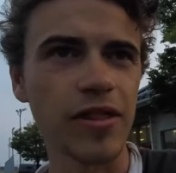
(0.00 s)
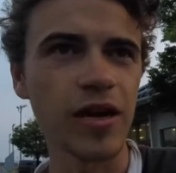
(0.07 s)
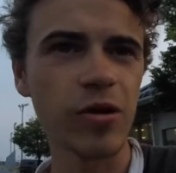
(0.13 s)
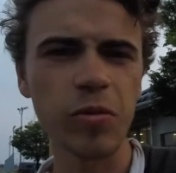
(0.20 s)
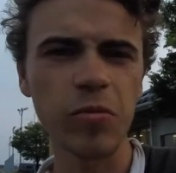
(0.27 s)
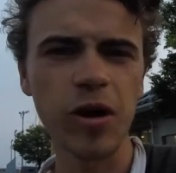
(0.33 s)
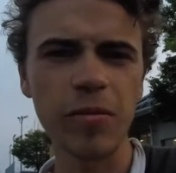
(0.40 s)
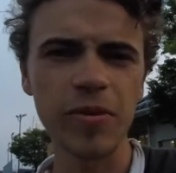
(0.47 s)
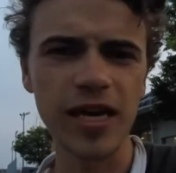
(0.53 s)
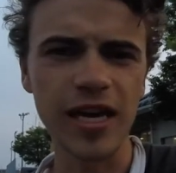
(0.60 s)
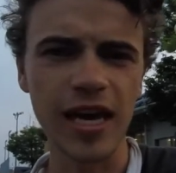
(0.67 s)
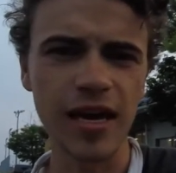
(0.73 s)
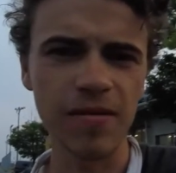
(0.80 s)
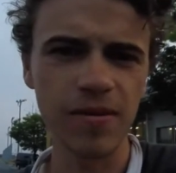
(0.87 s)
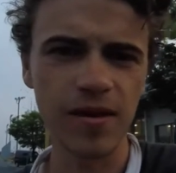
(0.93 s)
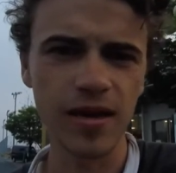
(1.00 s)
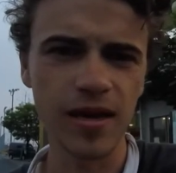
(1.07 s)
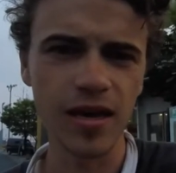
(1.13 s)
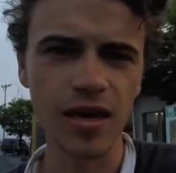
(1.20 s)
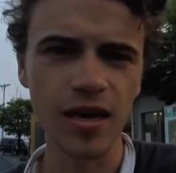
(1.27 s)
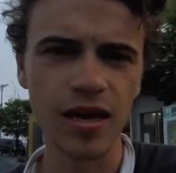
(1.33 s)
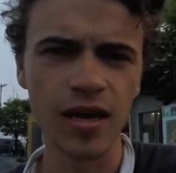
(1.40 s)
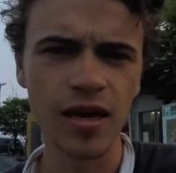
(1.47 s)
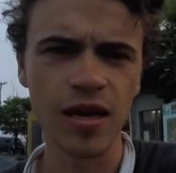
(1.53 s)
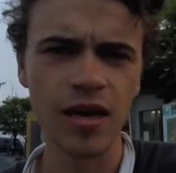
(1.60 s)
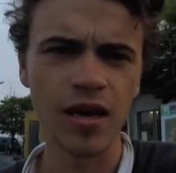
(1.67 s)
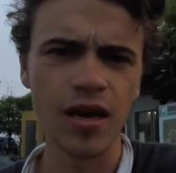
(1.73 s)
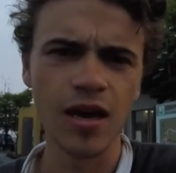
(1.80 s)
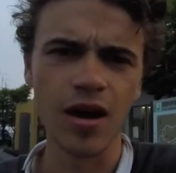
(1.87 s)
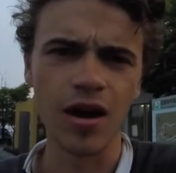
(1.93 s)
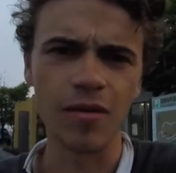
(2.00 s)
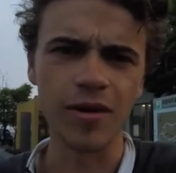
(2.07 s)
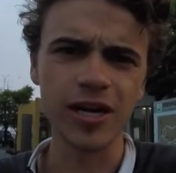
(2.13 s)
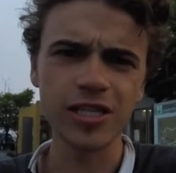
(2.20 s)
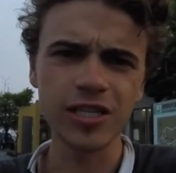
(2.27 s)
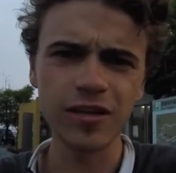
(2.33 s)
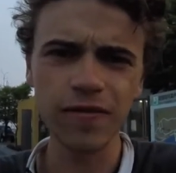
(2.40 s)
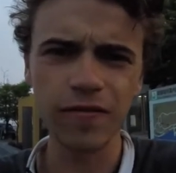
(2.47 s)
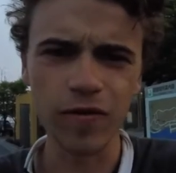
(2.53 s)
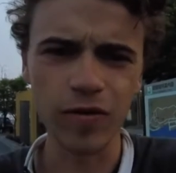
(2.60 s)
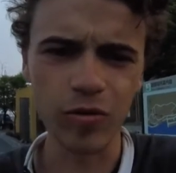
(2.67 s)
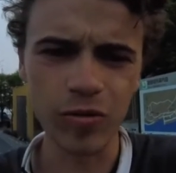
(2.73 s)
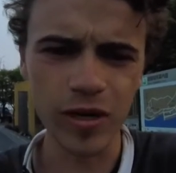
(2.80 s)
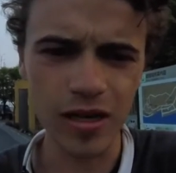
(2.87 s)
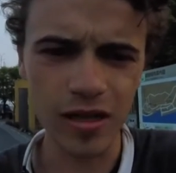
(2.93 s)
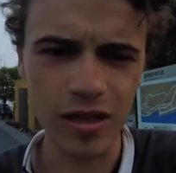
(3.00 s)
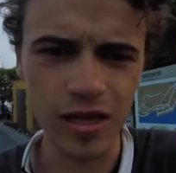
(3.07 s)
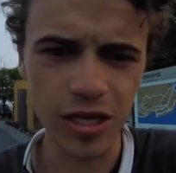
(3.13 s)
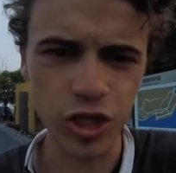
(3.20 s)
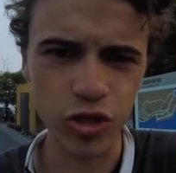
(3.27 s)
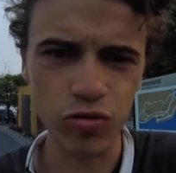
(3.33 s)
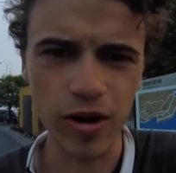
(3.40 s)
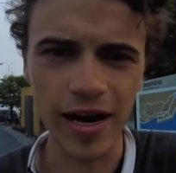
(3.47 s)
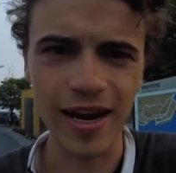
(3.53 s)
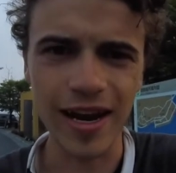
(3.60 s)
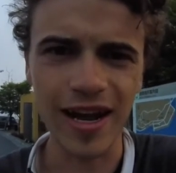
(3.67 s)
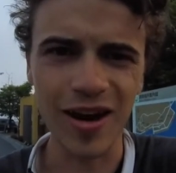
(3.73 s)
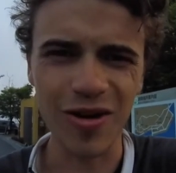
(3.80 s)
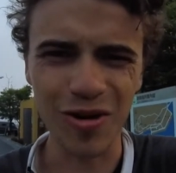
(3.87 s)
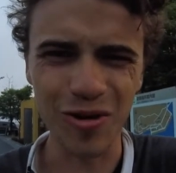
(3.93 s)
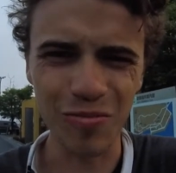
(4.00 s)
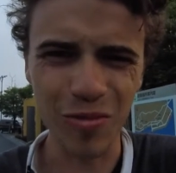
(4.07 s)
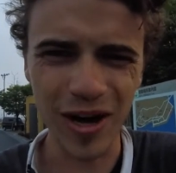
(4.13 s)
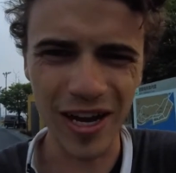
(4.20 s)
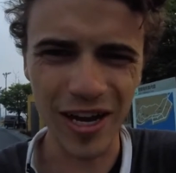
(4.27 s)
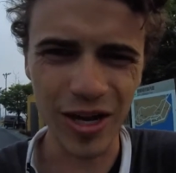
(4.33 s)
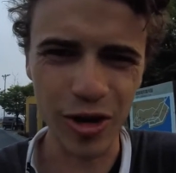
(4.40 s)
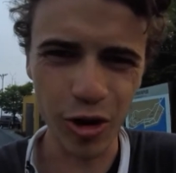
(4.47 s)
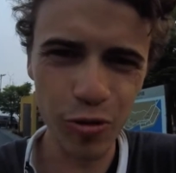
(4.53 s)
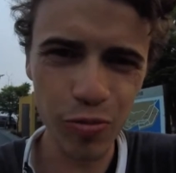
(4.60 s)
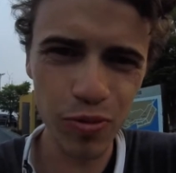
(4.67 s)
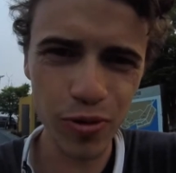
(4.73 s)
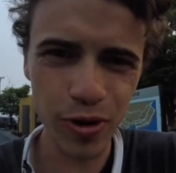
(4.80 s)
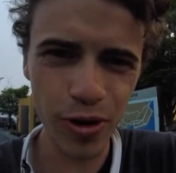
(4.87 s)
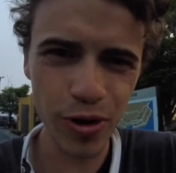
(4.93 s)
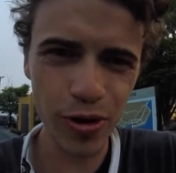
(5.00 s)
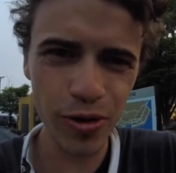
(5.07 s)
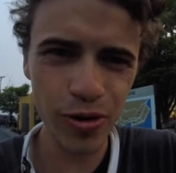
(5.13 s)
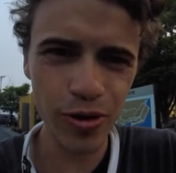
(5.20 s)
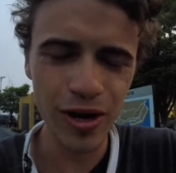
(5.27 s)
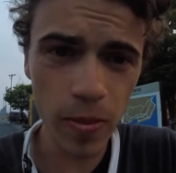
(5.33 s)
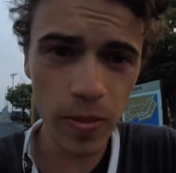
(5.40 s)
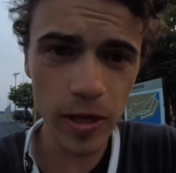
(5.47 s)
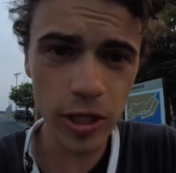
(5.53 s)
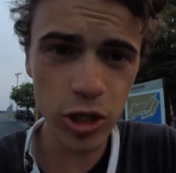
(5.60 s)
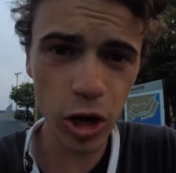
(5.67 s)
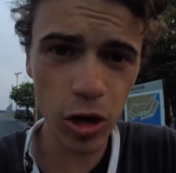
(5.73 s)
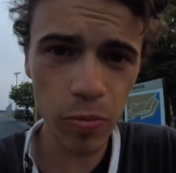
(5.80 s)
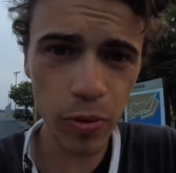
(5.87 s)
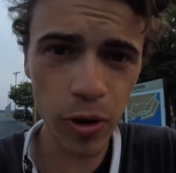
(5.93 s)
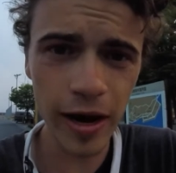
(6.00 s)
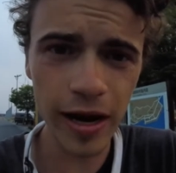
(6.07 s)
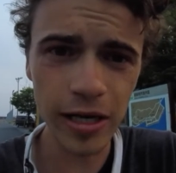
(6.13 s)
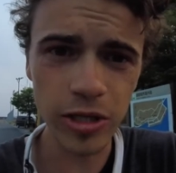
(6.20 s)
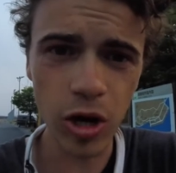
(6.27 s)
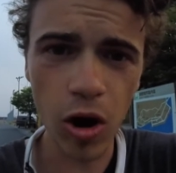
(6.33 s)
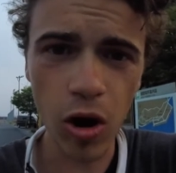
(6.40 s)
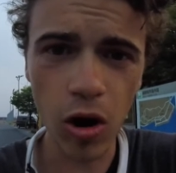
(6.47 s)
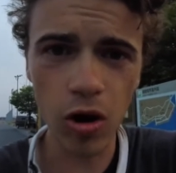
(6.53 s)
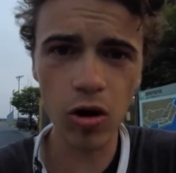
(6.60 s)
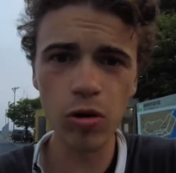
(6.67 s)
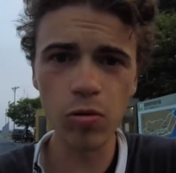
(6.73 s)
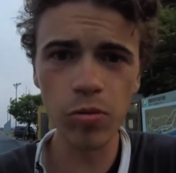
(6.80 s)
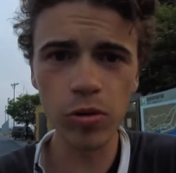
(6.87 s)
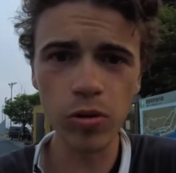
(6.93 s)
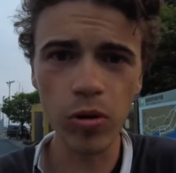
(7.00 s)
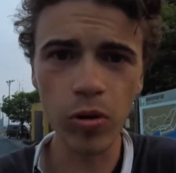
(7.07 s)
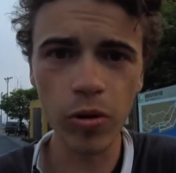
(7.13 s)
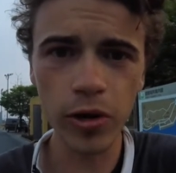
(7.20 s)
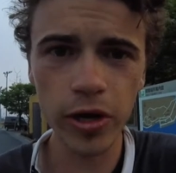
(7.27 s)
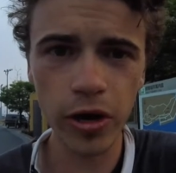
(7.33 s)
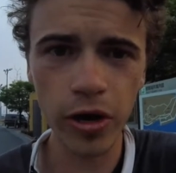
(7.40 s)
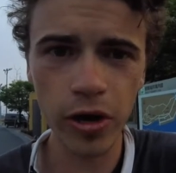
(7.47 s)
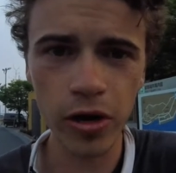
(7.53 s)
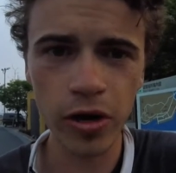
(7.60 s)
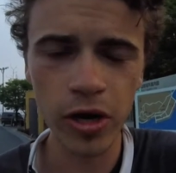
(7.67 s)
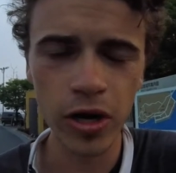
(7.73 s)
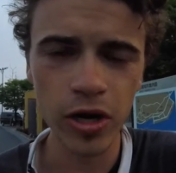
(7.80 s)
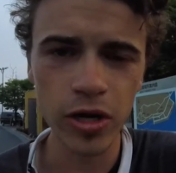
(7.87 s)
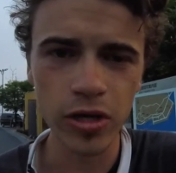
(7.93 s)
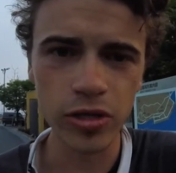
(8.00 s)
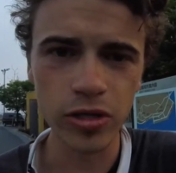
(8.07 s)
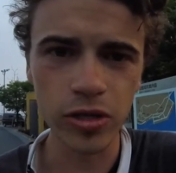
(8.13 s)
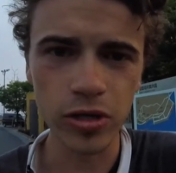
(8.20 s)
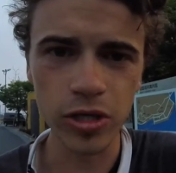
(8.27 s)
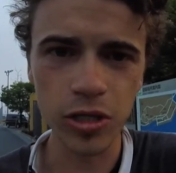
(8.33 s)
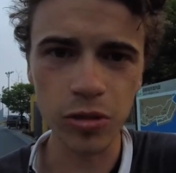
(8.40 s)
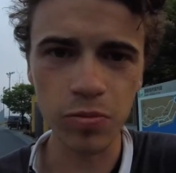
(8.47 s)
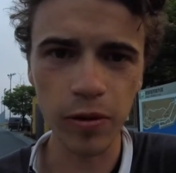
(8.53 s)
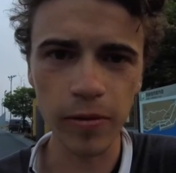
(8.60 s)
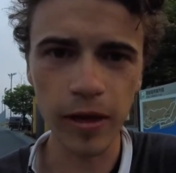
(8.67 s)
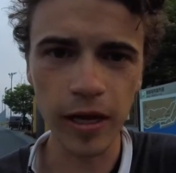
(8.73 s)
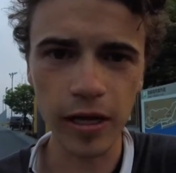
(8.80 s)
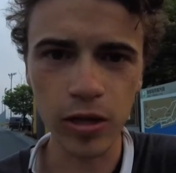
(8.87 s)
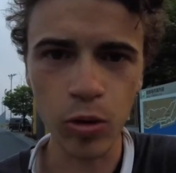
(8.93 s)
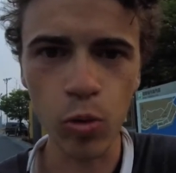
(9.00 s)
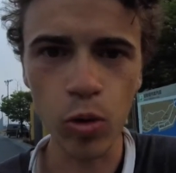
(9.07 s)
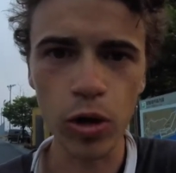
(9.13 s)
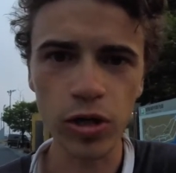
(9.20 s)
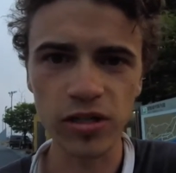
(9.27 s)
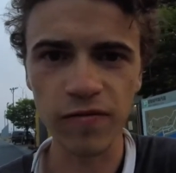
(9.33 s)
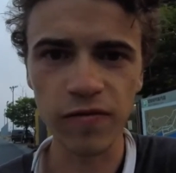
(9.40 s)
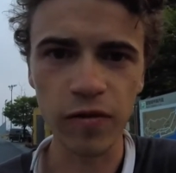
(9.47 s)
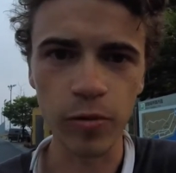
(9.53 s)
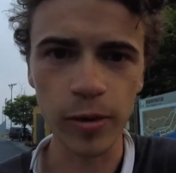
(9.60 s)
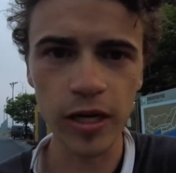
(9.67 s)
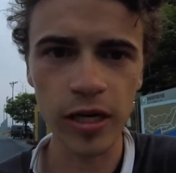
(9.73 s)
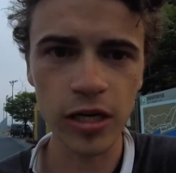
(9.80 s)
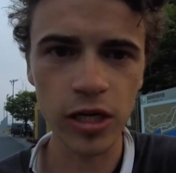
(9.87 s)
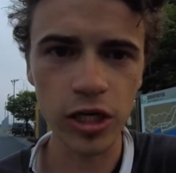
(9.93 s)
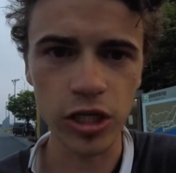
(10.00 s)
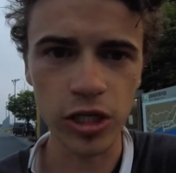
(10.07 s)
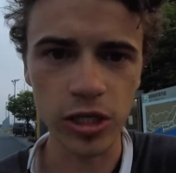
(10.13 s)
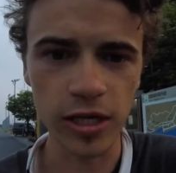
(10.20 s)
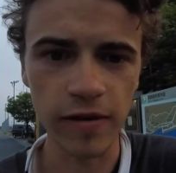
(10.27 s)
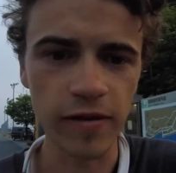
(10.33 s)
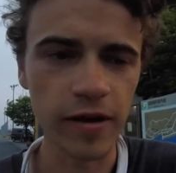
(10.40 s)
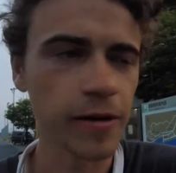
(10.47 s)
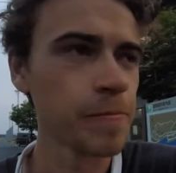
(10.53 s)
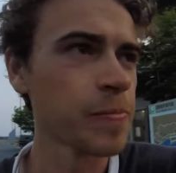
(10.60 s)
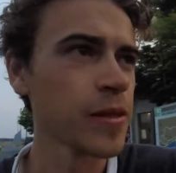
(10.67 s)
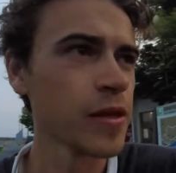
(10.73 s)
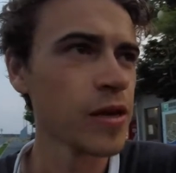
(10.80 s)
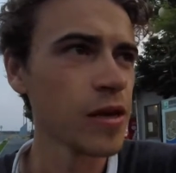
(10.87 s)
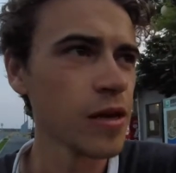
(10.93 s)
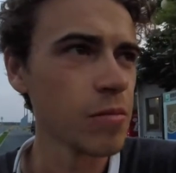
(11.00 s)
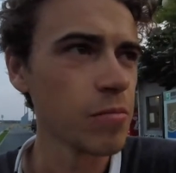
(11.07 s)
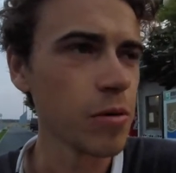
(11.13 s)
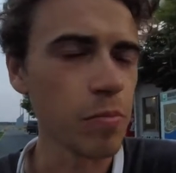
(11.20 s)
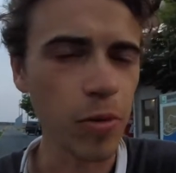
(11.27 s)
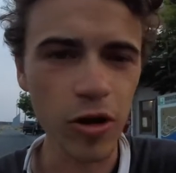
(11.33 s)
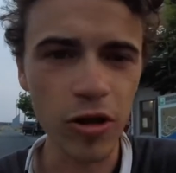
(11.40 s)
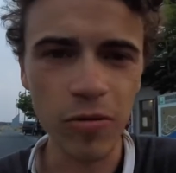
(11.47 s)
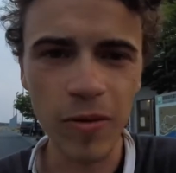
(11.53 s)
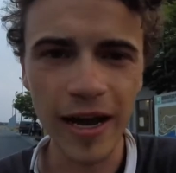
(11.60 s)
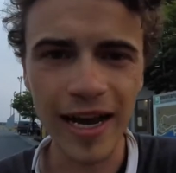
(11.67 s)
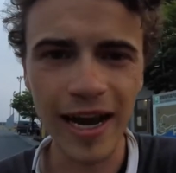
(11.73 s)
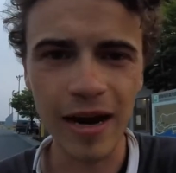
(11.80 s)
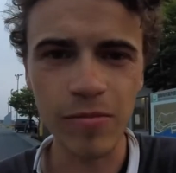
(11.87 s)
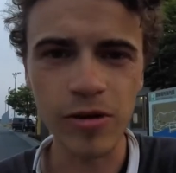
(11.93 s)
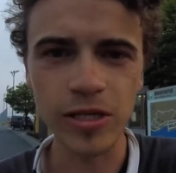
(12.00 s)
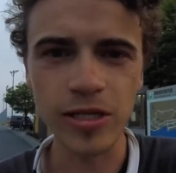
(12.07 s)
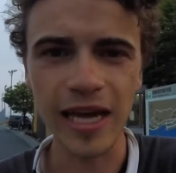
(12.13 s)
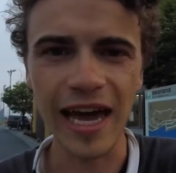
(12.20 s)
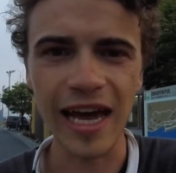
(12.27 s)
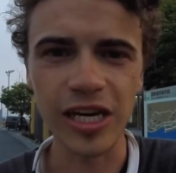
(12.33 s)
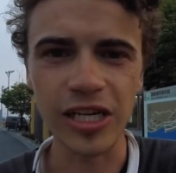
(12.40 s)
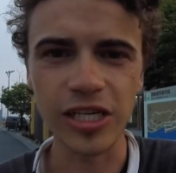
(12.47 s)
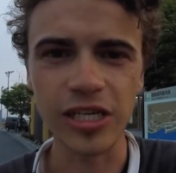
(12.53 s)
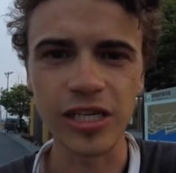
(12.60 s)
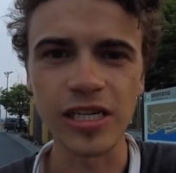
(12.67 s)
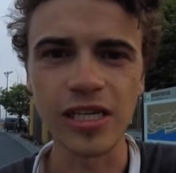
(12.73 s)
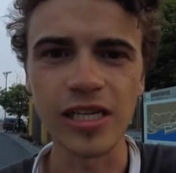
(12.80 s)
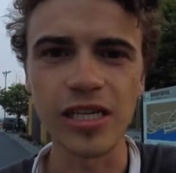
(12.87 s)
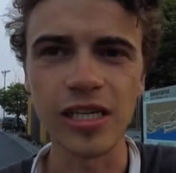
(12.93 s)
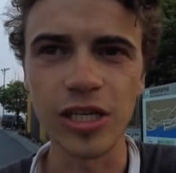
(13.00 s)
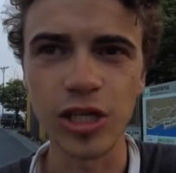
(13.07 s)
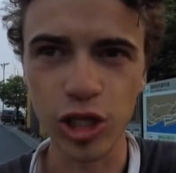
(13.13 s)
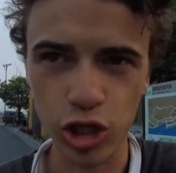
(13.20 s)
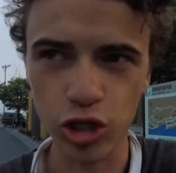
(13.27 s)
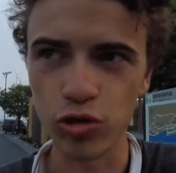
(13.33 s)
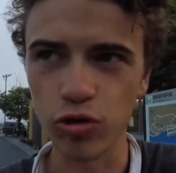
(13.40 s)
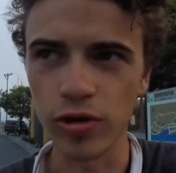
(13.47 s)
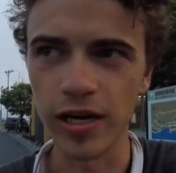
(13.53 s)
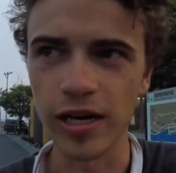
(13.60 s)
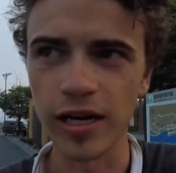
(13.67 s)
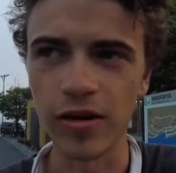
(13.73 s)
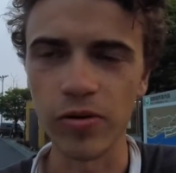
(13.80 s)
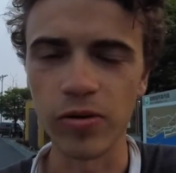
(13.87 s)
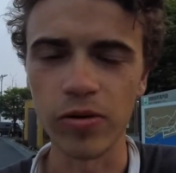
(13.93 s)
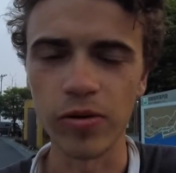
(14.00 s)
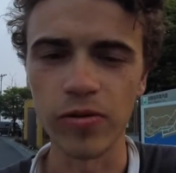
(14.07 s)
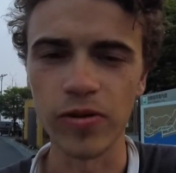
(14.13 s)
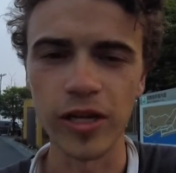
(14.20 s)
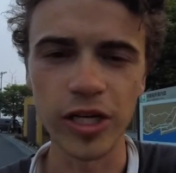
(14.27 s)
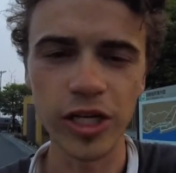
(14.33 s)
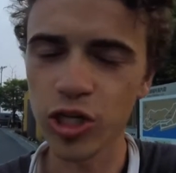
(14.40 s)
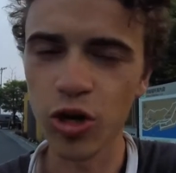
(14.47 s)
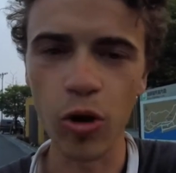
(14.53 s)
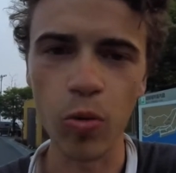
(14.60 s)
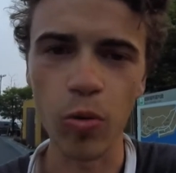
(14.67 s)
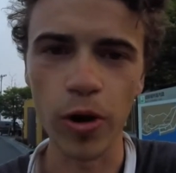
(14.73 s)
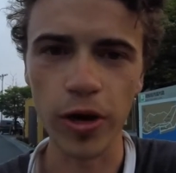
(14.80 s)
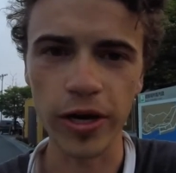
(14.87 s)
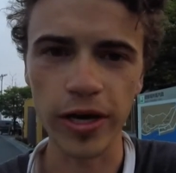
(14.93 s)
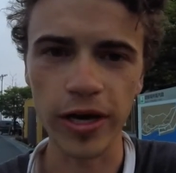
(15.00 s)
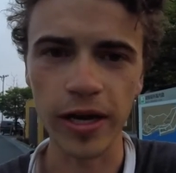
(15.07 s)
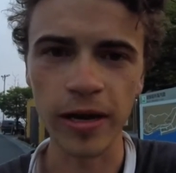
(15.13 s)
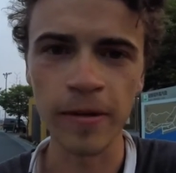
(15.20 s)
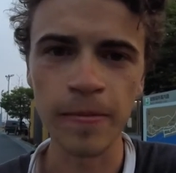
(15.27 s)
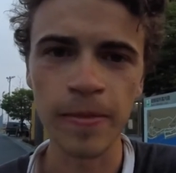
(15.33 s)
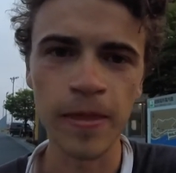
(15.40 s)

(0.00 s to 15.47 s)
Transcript: I think we might be camping here. I'm actually filming this right now on my GoPro. This GoPro has horrible audio, so this is probably like the worst filming conditions ever. But both of my cameras are actually destroyed, or they're just not working.